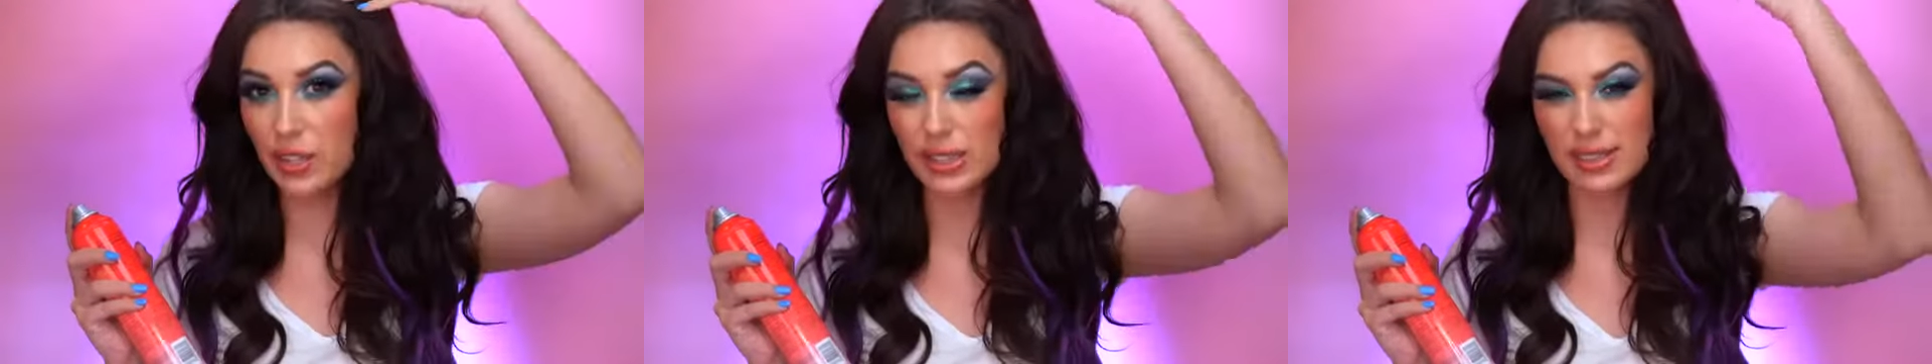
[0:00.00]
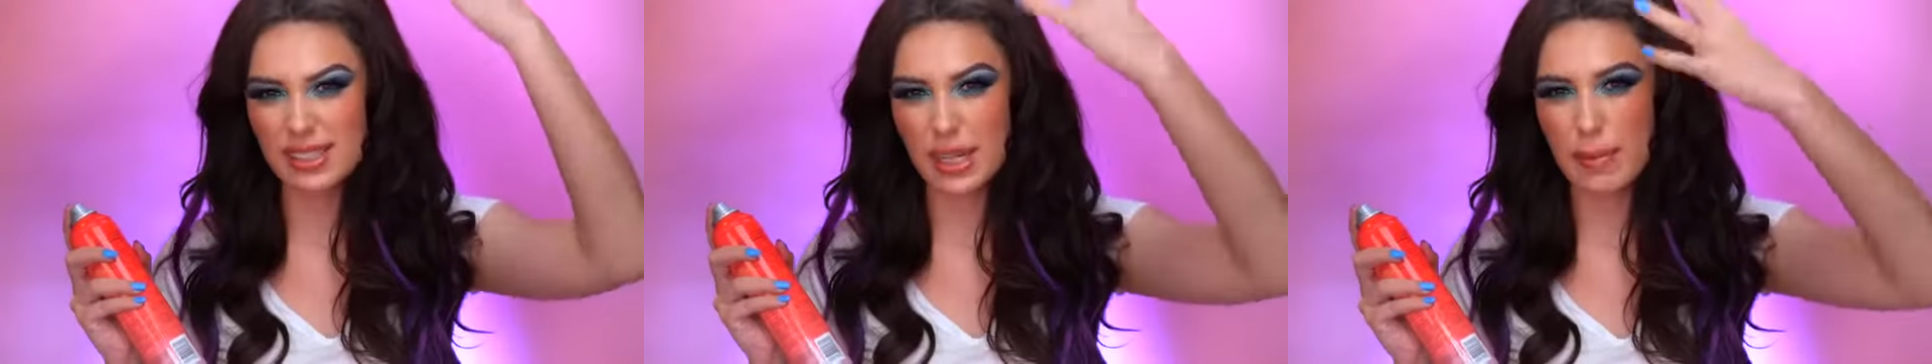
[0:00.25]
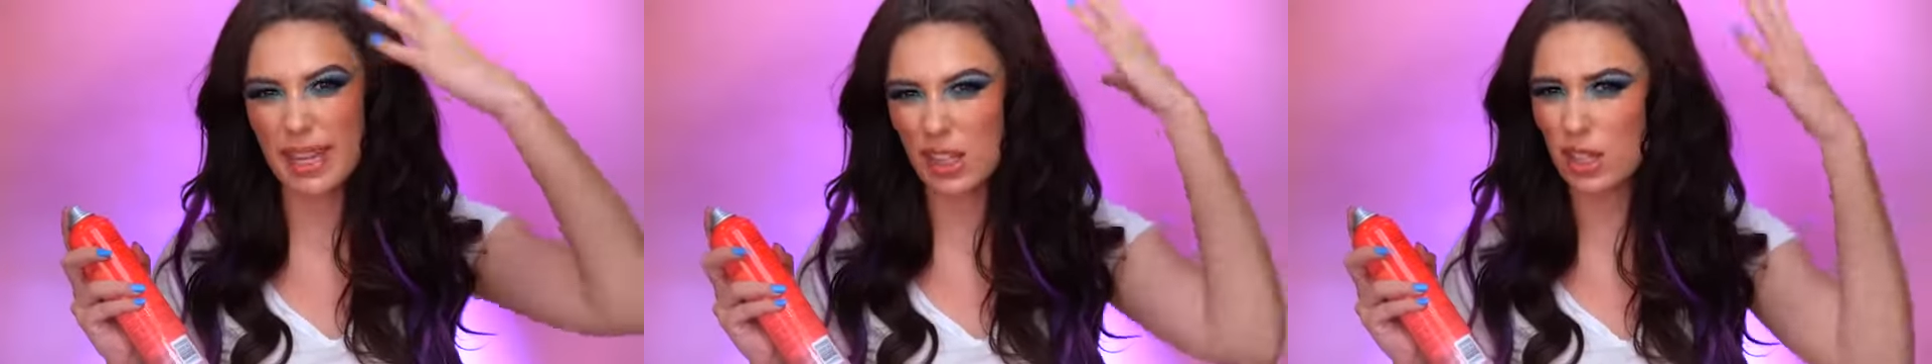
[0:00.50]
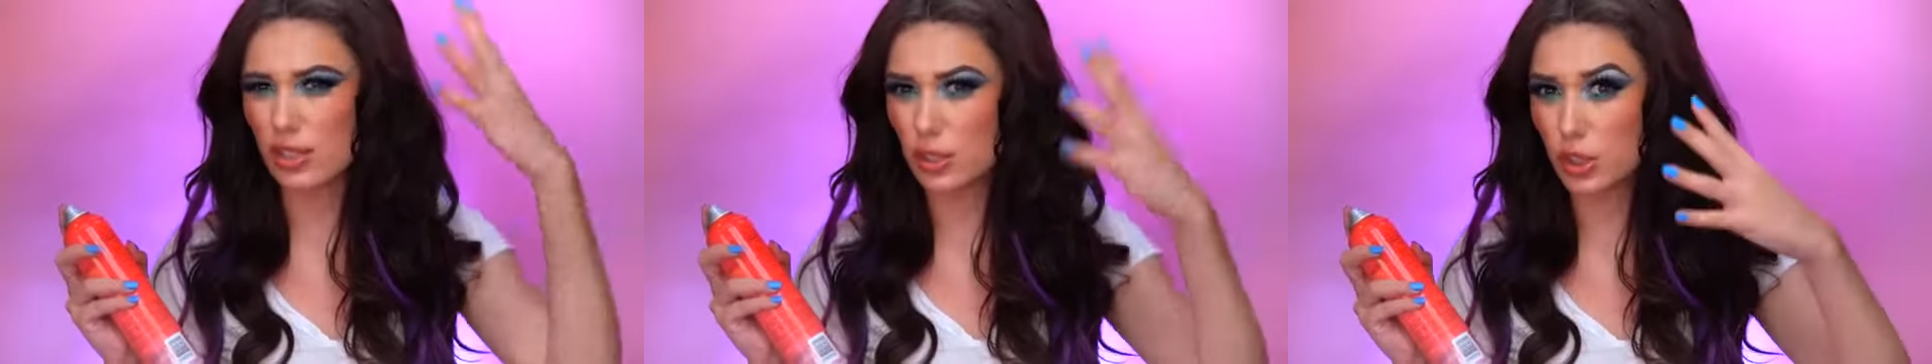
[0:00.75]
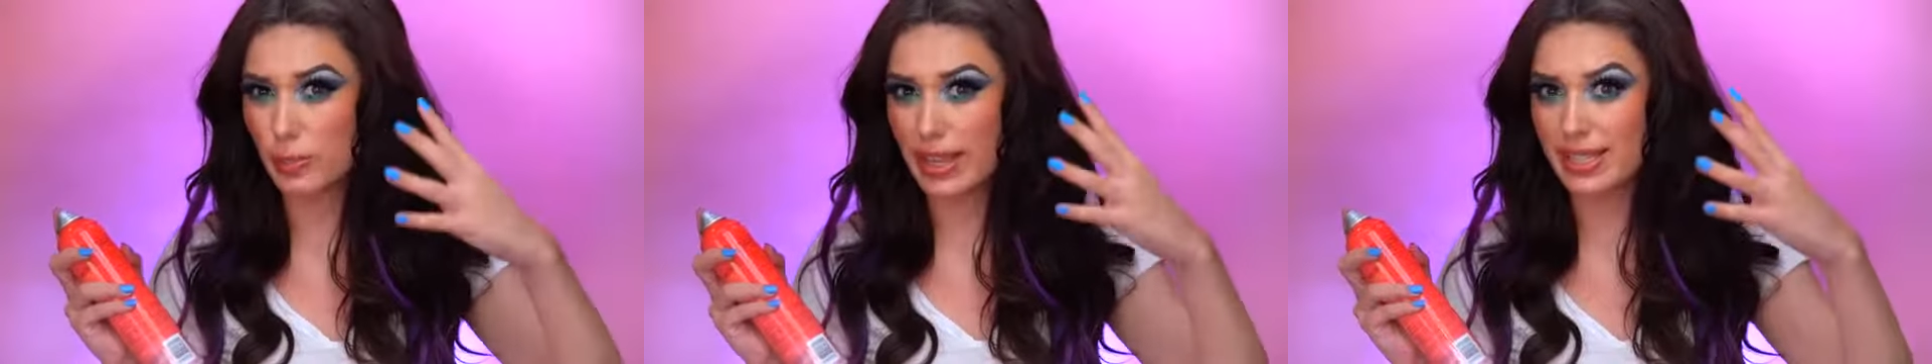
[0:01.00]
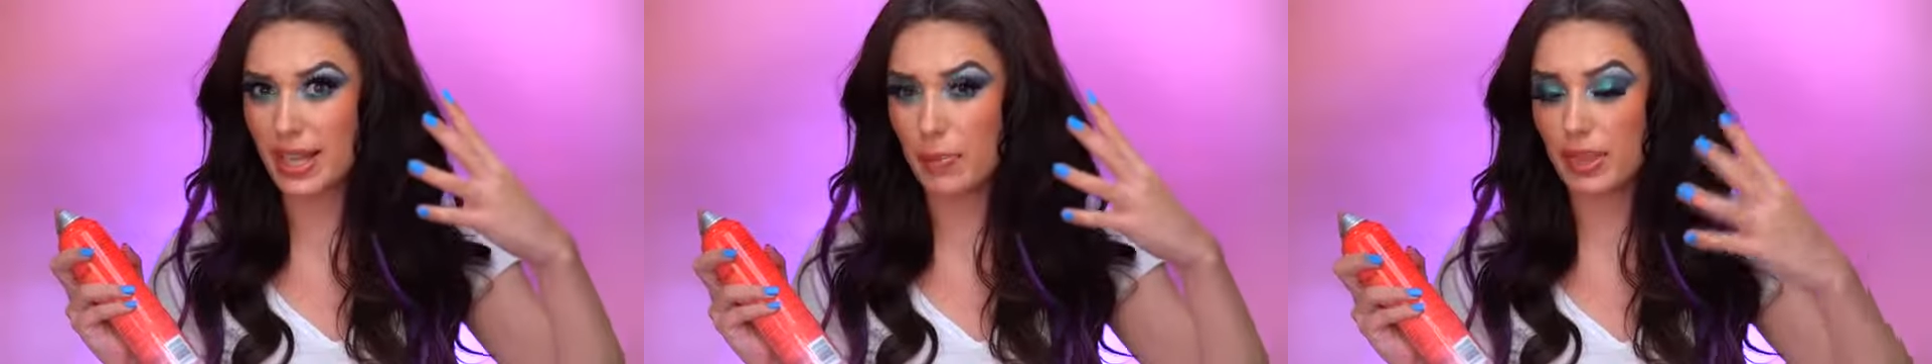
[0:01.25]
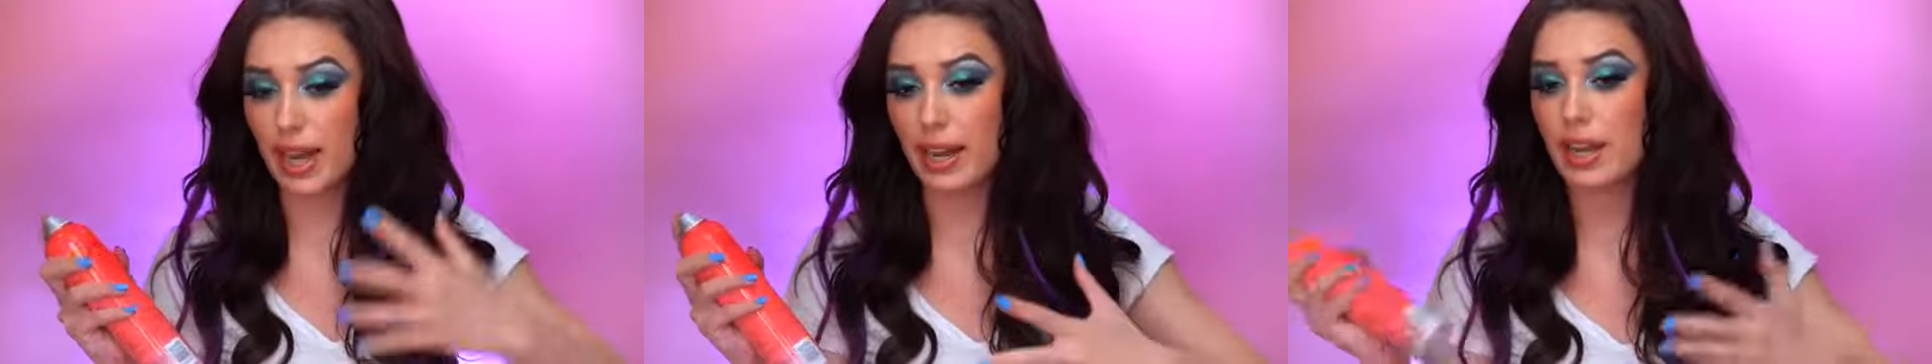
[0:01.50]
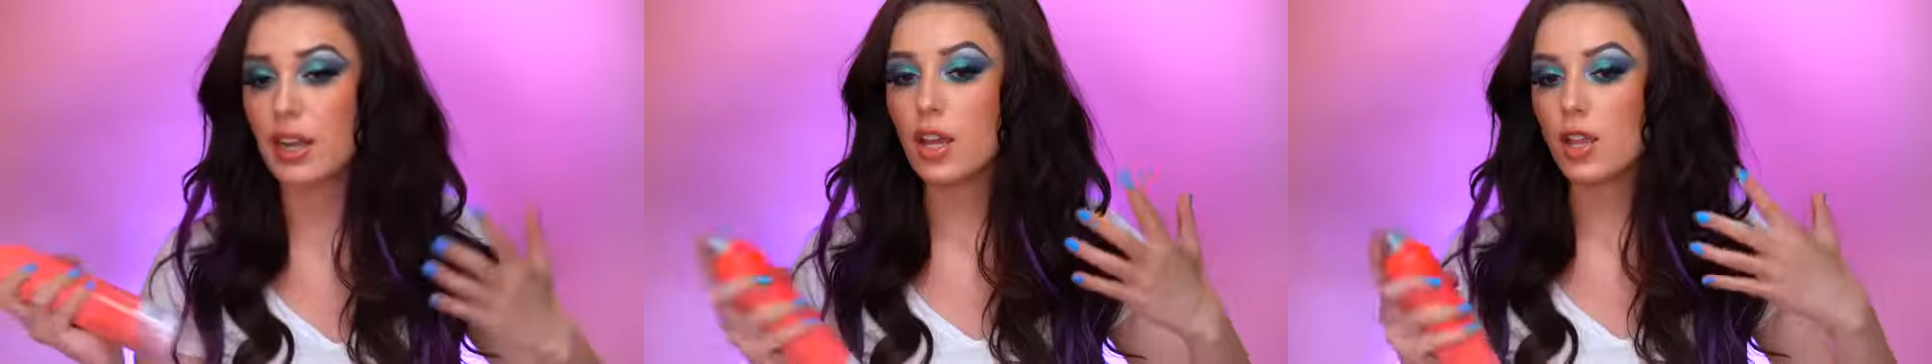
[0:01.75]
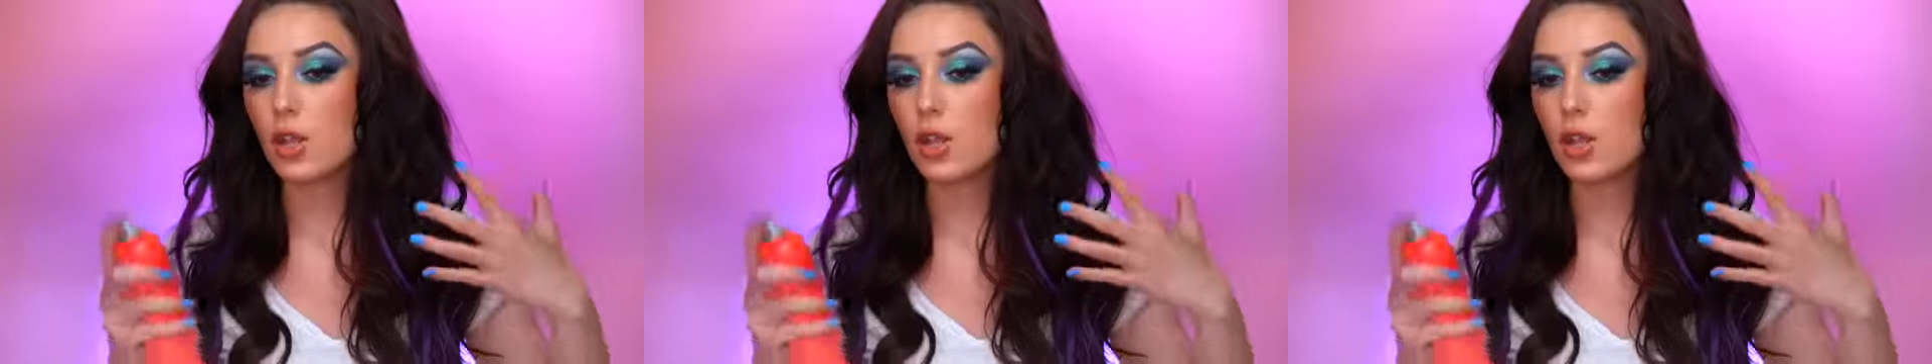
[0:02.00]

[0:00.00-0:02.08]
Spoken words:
or else it's going to make it look a little too messy up there.